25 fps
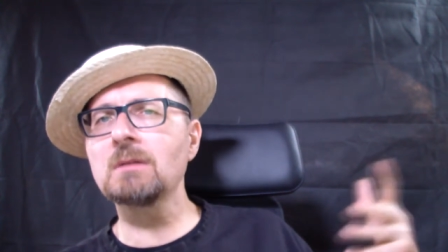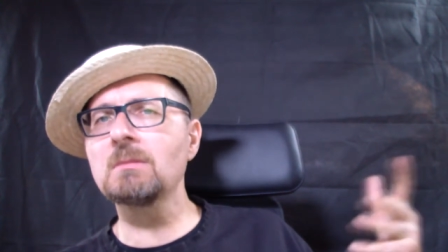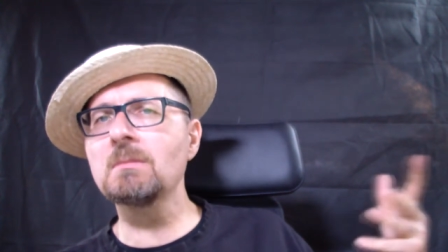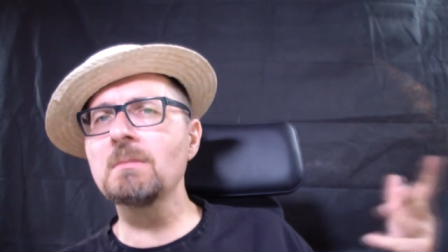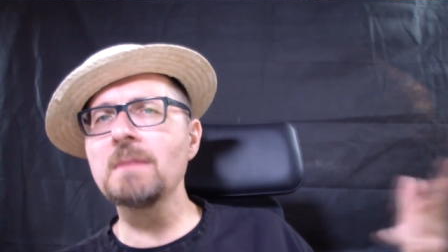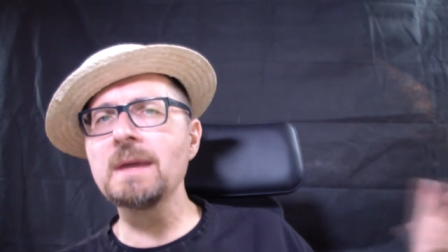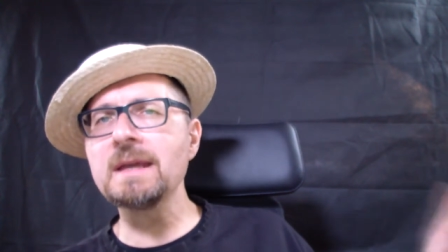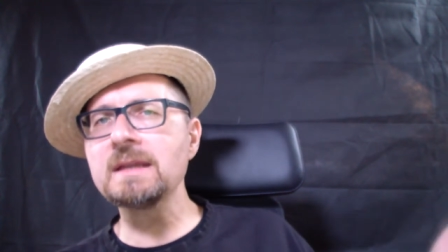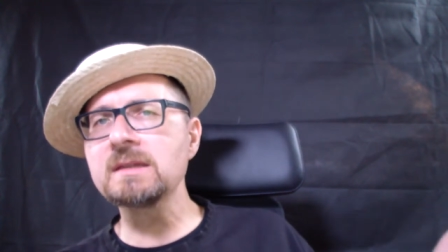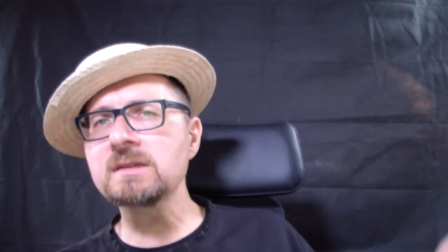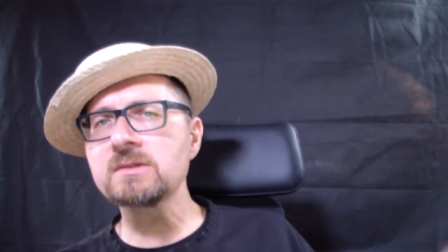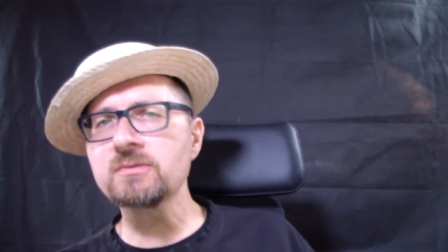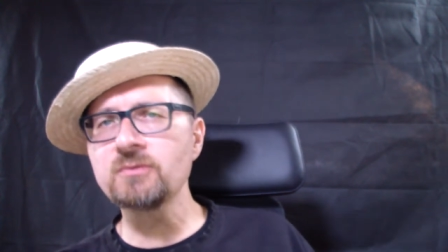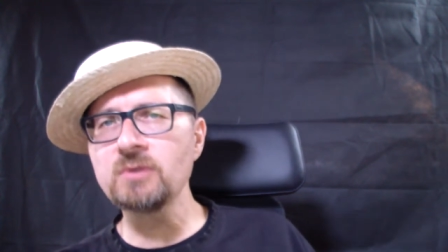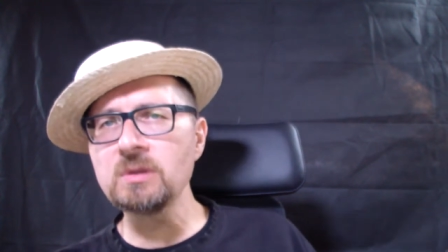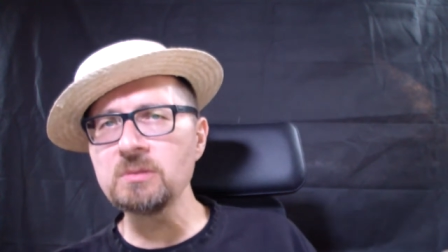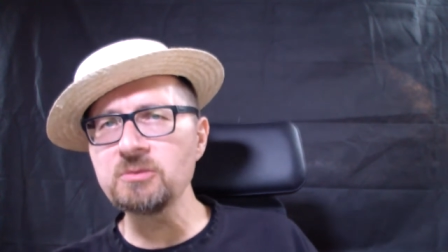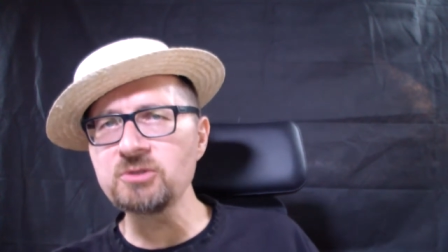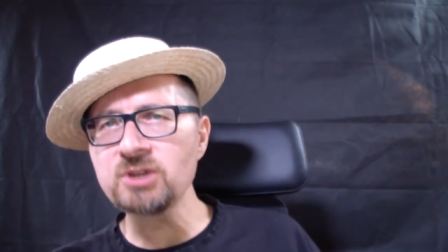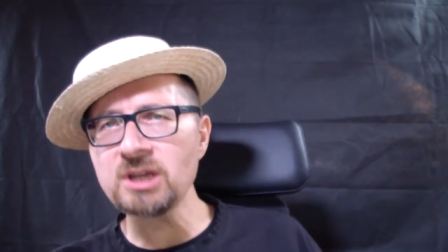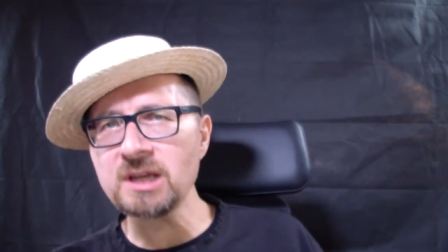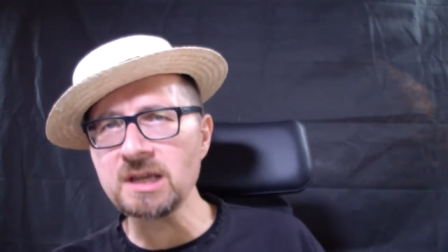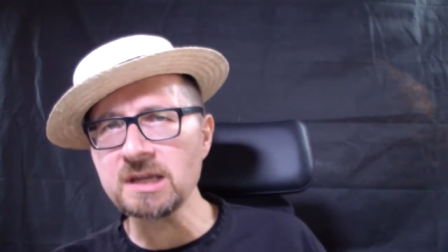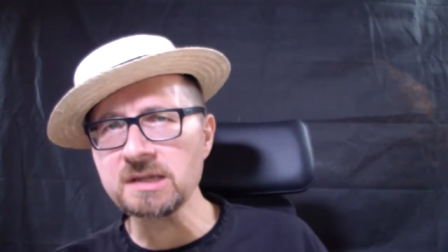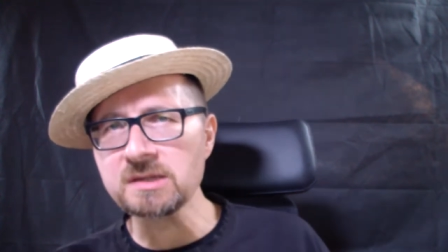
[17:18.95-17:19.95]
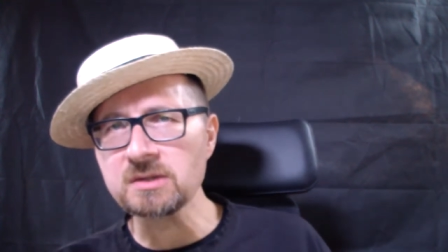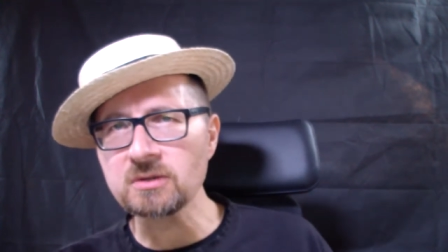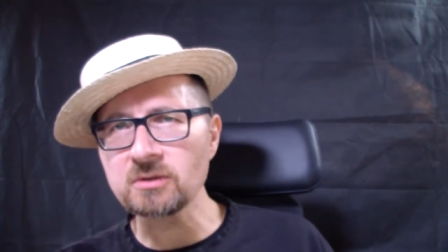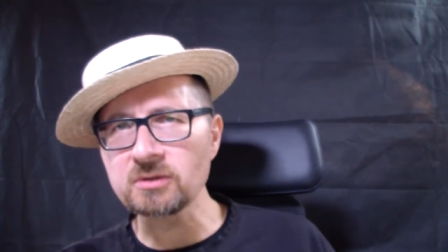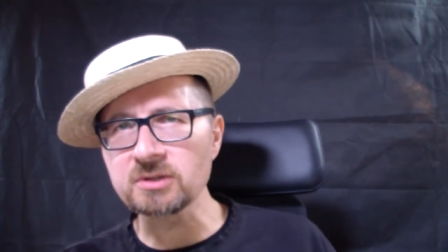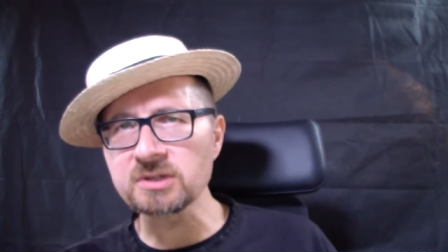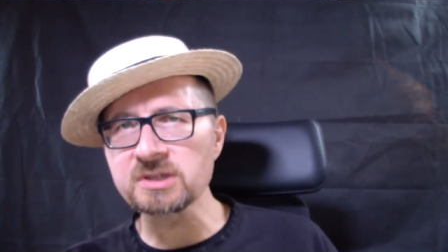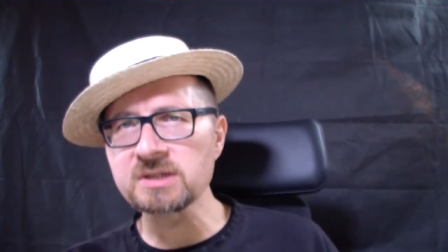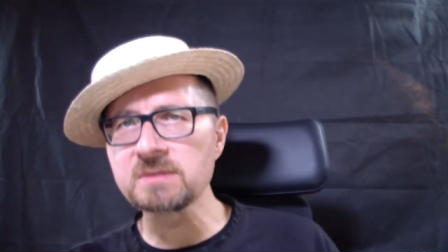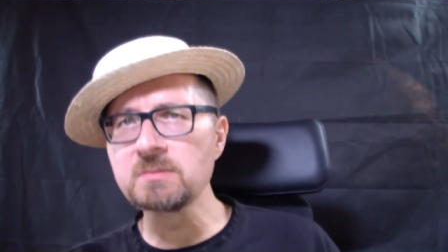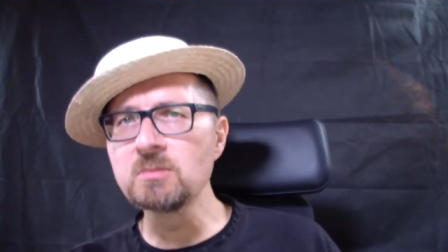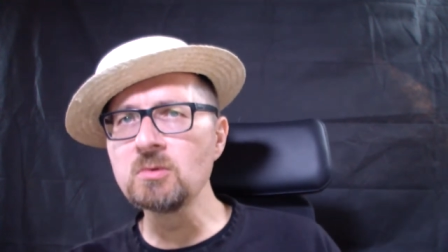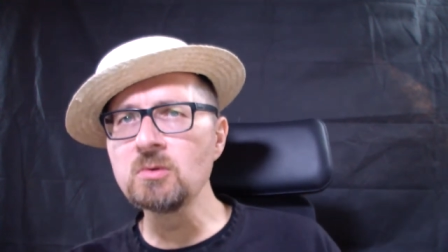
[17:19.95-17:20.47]
of mainstream jazz or
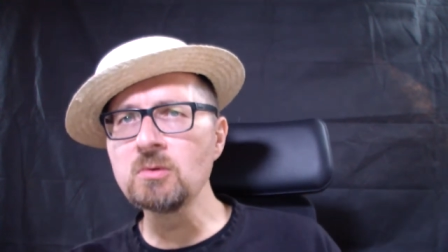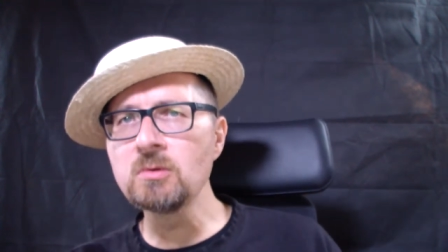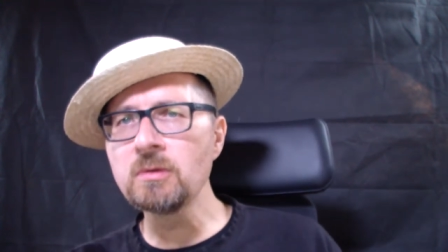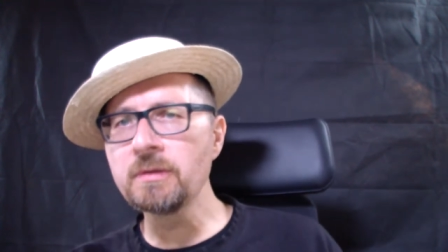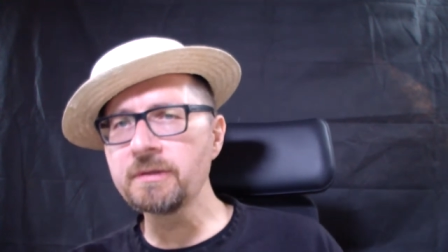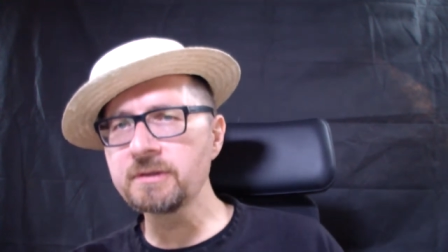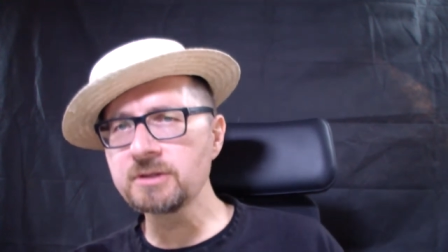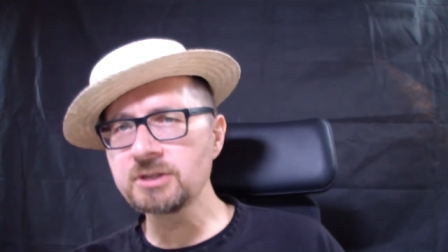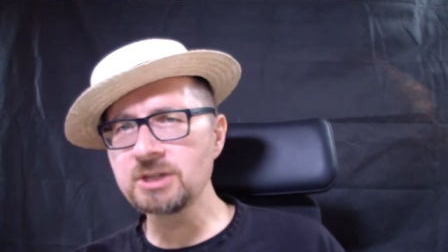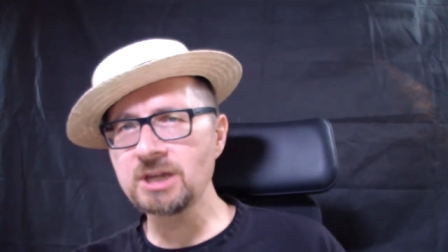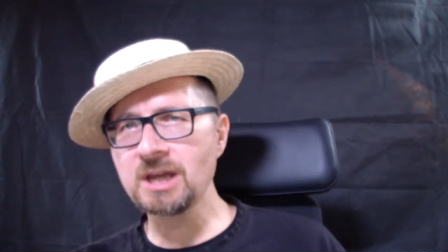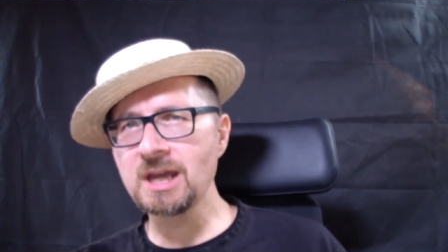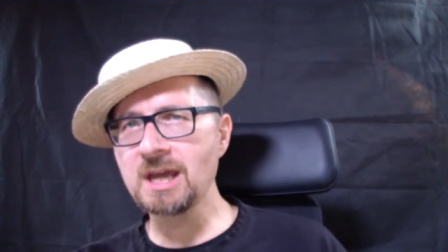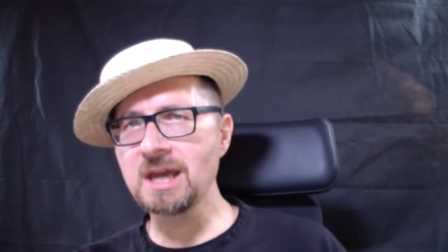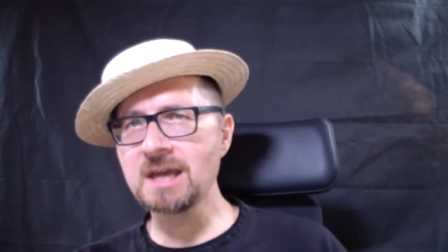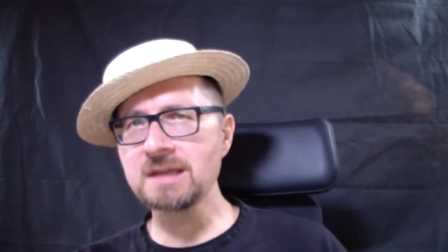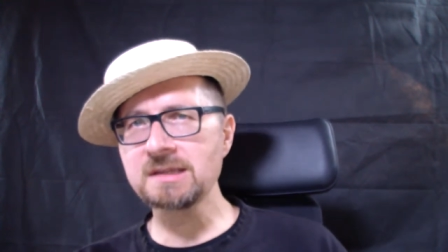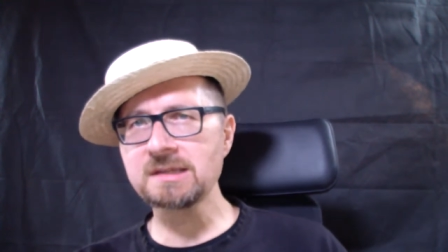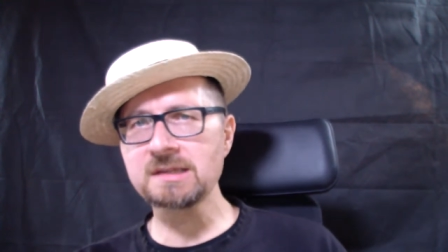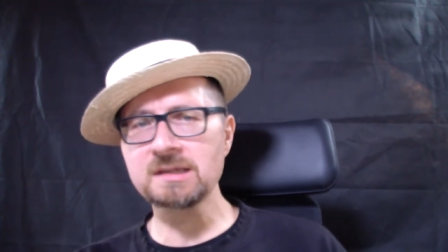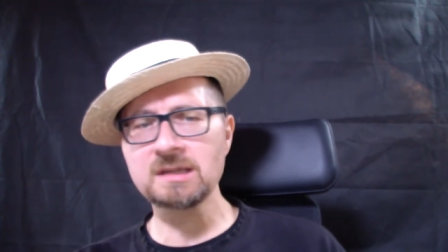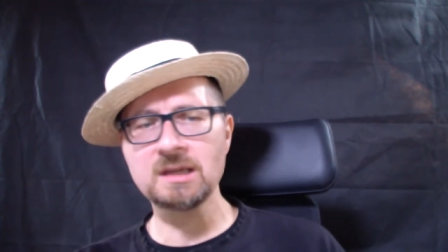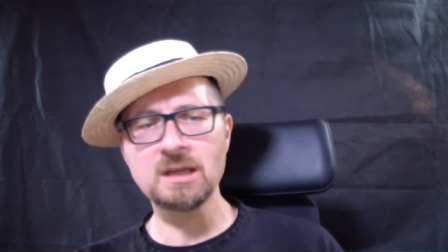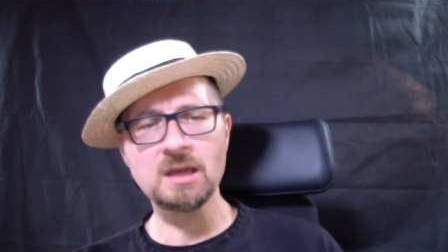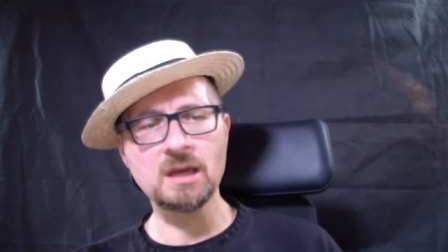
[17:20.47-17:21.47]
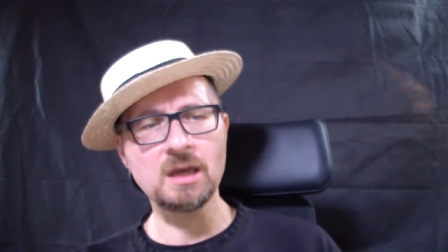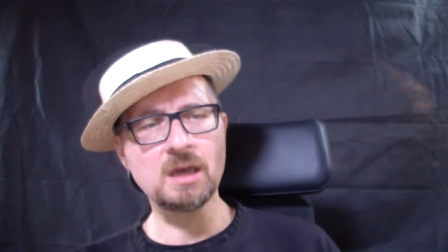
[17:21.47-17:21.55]
smooth jazz.